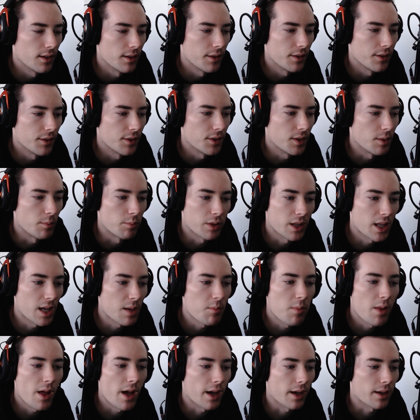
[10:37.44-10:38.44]
the
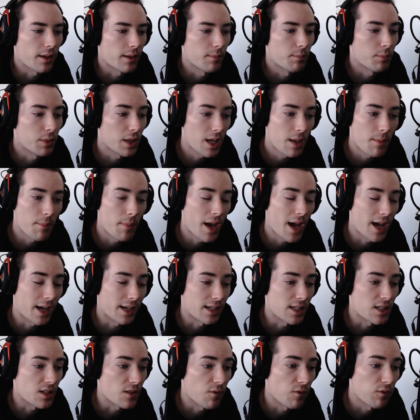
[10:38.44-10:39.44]
playback
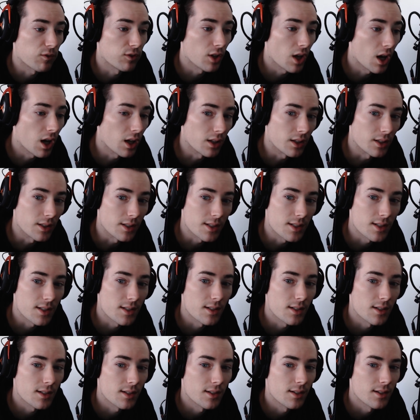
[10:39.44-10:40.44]
is flawless.
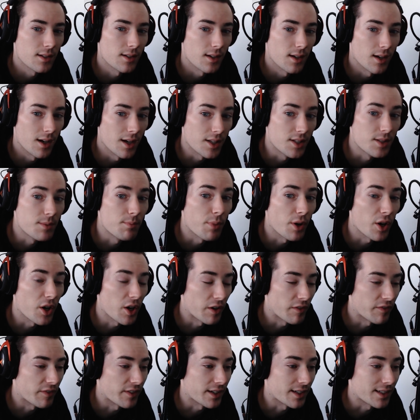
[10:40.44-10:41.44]
It's
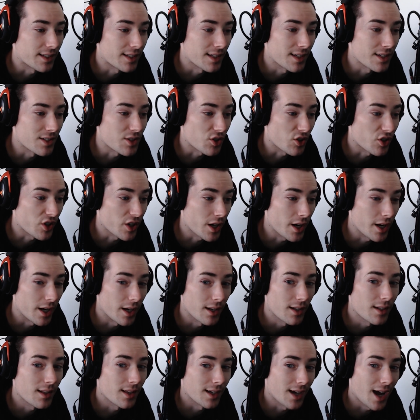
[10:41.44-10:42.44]
perfect. It's great.
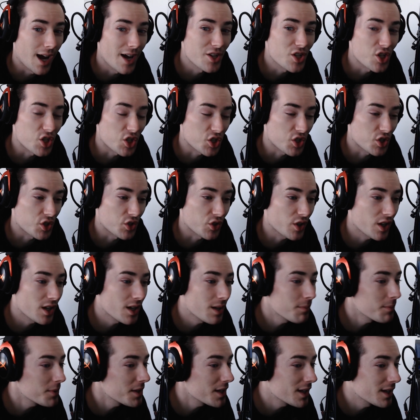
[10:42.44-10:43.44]
Like, I just
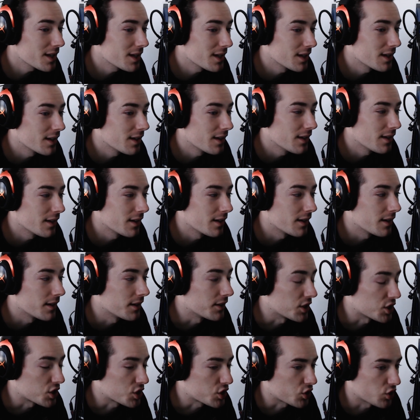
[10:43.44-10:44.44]
streamed. The
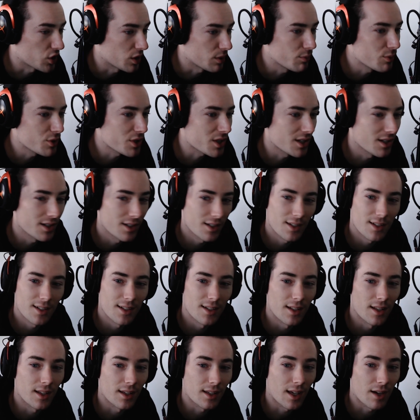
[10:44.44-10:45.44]
stream was good.
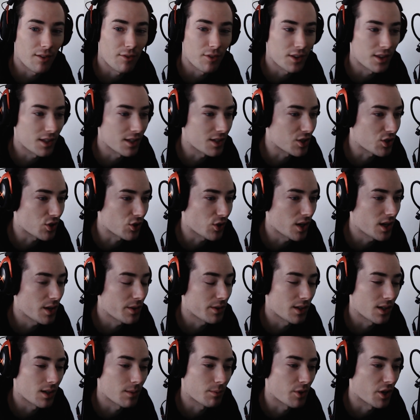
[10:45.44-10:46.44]
Like, everything's great. They
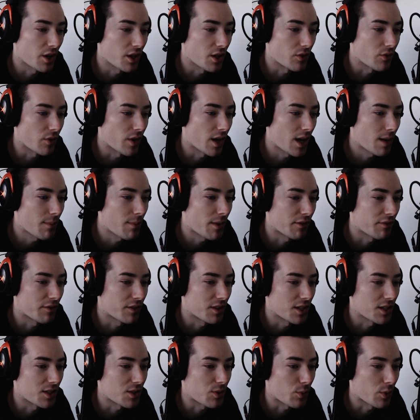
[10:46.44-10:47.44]
upgraded RAM.
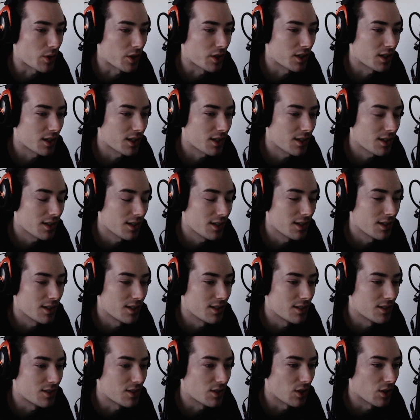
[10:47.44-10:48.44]
Everything's working.
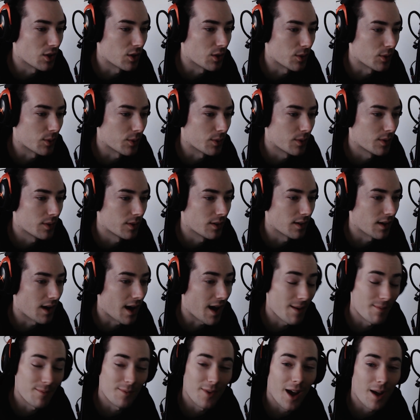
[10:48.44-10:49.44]
So
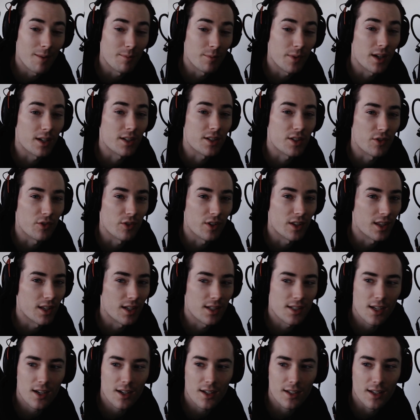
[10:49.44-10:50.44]
I'm actually really
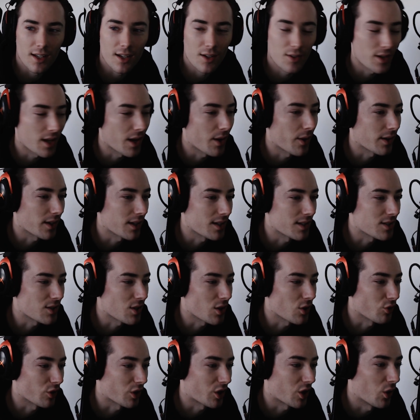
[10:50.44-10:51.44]
excited now. Now I could start
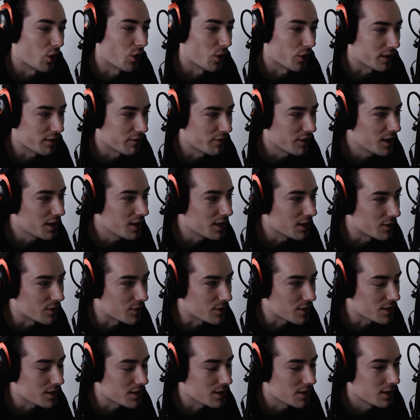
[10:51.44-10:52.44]
recording
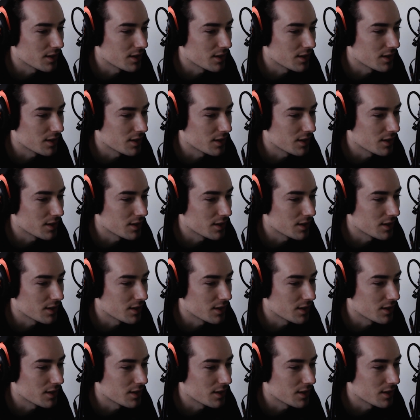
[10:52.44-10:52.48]
videos